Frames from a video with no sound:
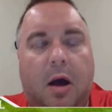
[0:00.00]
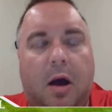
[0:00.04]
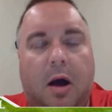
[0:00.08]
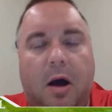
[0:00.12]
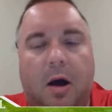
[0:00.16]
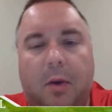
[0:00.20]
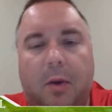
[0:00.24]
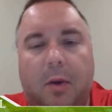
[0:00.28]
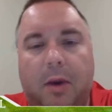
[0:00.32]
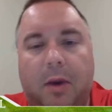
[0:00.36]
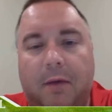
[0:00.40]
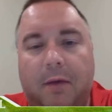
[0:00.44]

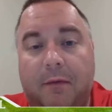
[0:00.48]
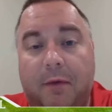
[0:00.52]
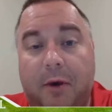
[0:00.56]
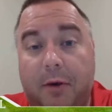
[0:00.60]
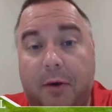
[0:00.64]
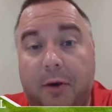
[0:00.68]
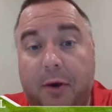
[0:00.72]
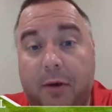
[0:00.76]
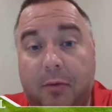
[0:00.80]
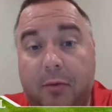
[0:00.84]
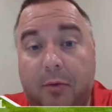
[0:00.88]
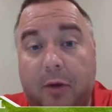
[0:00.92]
We have a
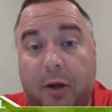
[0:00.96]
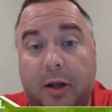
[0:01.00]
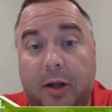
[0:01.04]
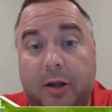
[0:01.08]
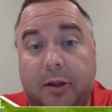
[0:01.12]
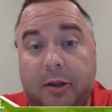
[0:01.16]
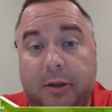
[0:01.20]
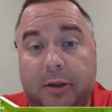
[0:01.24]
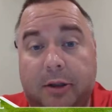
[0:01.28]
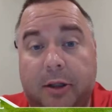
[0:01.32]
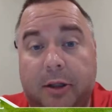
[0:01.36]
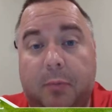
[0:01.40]
very good
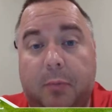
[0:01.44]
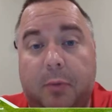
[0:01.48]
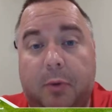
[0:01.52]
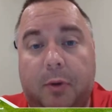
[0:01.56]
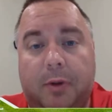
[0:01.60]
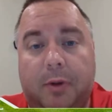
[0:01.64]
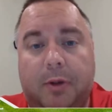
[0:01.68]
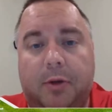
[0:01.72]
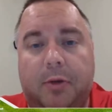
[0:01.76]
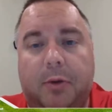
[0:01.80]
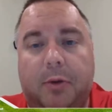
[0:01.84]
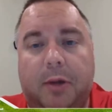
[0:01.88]
relationship
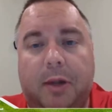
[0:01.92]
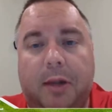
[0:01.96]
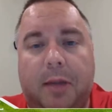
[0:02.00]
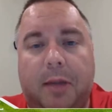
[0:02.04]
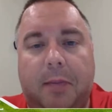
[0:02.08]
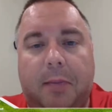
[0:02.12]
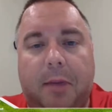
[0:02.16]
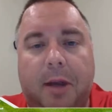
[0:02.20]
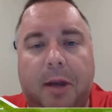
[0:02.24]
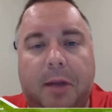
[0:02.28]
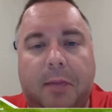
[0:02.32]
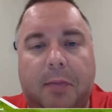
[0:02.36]
with USA
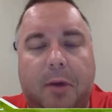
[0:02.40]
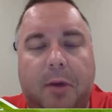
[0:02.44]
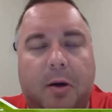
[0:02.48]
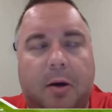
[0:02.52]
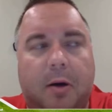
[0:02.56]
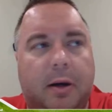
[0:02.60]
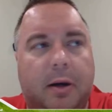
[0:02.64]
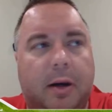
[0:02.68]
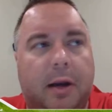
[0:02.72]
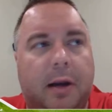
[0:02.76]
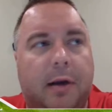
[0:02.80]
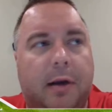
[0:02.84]

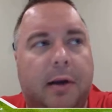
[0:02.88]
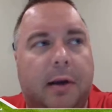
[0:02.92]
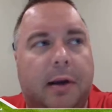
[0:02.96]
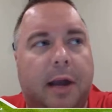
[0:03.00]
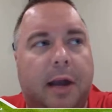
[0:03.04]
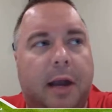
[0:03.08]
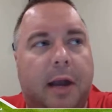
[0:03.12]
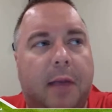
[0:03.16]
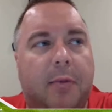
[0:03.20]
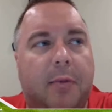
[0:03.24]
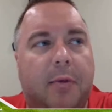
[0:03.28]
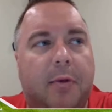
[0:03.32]
Baseball, and Eric
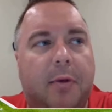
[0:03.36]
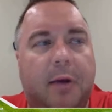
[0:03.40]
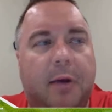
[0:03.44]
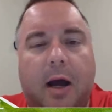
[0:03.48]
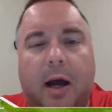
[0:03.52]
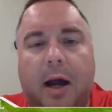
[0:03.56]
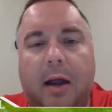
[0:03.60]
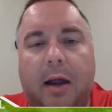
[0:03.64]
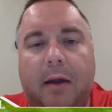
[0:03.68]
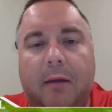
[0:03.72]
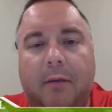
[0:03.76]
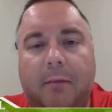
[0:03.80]
Campbell and
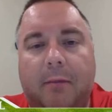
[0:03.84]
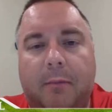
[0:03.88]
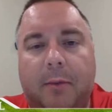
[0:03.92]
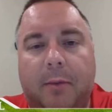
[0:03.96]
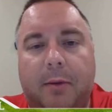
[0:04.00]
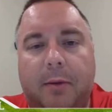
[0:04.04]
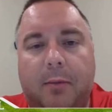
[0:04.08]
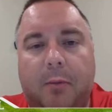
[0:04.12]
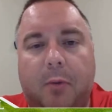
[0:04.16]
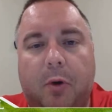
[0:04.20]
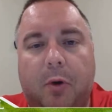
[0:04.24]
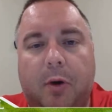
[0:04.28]
I have
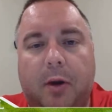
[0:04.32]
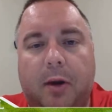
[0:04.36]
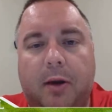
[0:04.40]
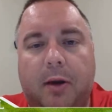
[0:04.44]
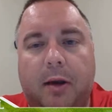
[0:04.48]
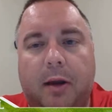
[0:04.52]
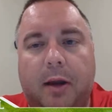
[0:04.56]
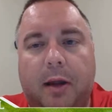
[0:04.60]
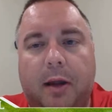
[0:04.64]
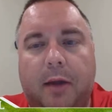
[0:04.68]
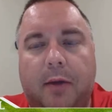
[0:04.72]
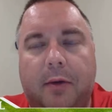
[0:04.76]
been working
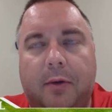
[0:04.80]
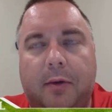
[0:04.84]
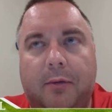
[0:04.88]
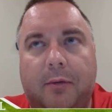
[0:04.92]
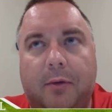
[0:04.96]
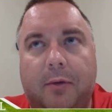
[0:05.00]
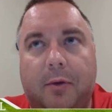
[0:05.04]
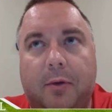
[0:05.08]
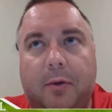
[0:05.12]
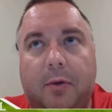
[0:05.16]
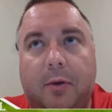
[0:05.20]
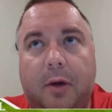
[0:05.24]
together
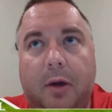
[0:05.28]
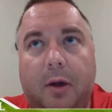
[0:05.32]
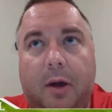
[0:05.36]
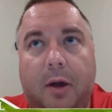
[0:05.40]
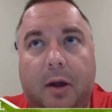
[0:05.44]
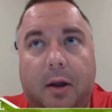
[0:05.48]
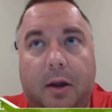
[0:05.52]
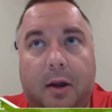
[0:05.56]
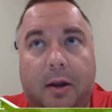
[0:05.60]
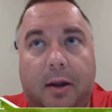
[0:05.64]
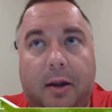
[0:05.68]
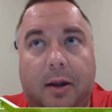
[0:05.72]

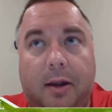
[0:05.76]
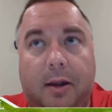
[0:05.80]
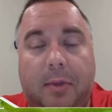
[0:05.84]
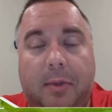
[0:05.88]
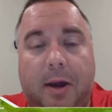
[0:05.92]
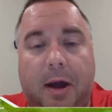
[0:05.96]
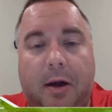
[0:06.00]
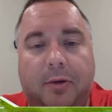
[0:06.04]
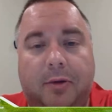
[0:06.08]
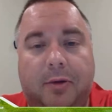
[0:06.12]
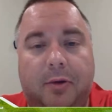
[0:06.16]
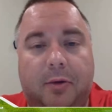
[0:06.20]
since
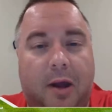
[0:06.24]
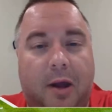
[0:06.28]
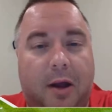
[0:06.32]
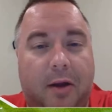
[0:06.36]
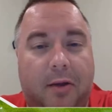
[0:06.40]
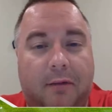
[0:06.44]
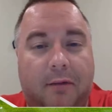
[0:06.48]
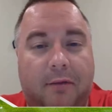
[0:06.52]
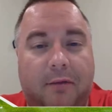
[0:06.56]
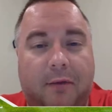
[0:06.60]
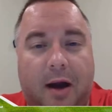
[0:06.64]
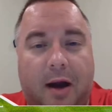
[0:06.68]
about
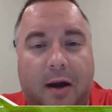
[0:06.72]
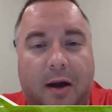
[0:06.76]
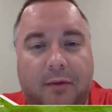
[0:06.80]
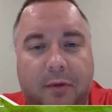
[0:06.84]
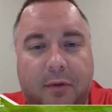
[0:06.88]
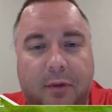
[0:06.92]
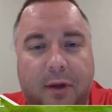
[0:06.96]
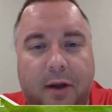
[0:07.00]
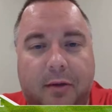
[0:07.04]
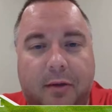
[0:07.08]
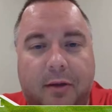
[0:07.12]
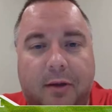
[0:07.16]
2005,
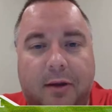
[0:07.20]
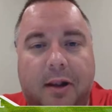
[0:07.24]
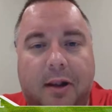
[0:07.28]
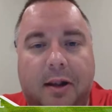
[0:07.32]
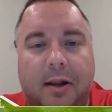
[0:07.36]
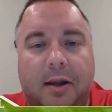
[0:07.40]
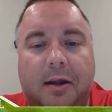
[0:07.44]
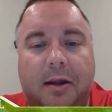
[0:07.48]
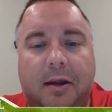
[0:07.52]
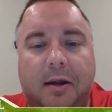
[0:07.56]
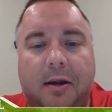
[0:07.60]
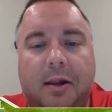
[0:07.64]

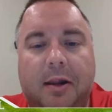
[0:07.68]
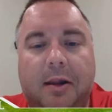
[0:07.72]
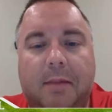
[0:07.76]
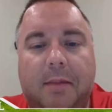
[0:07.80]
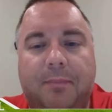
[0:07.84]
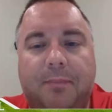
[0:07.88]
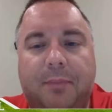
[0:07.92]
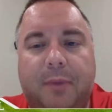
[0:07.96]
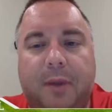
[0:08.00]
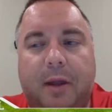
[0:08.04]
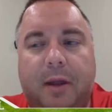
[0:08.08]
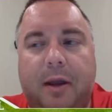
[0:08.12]
2006.
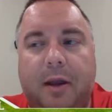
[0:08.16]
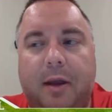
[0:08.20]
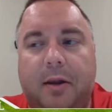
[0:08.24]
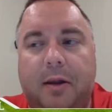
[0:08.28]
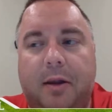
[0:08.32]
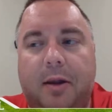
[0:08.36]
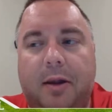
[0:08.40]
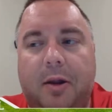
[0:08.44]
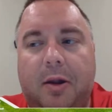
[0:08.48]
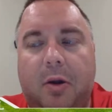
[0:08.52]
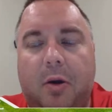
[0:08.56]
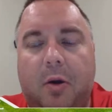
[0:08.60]

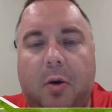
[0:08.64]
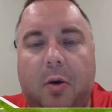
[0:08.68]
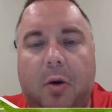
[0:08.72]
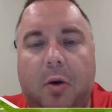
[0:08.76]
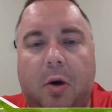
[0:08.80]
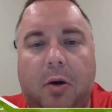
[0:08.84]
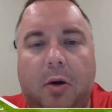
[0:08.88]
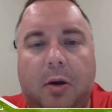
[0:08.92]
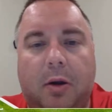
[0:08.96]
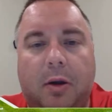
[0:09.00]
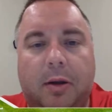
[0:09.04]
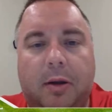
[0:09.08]
And so
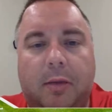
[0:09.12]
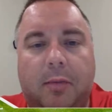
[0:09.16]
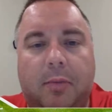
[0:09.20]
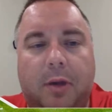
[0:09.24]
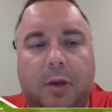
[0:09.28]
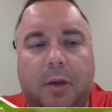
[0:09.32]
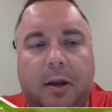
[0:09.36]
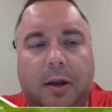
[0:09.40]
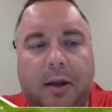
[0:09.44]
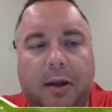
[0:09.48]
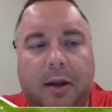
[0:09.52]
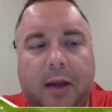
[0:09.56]
our league
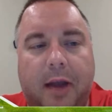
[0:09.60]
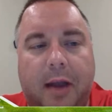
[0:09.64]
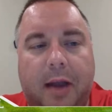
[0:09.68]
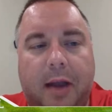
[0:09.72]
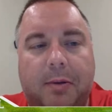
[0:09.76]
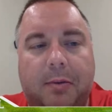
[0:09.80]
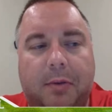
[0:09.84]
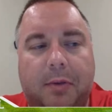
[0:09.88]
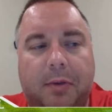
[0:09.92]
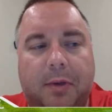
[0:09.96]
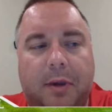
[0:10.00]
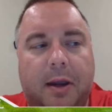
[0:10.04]
plays
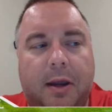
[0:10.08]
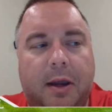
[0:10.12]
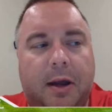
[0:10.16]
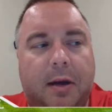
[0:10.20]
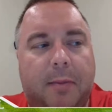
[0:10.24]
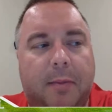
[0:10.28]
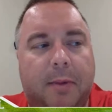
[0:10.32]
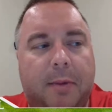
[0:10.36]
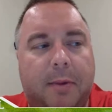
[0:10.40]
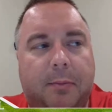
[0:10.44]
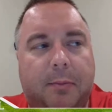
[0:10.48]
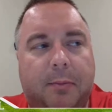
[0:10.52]
games with
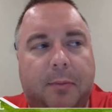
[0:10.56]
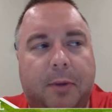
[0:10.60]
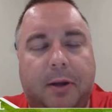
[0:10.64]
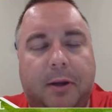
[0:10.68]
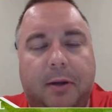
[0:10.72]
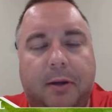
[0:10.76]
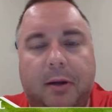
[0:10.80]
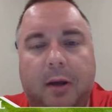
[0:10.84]
them, but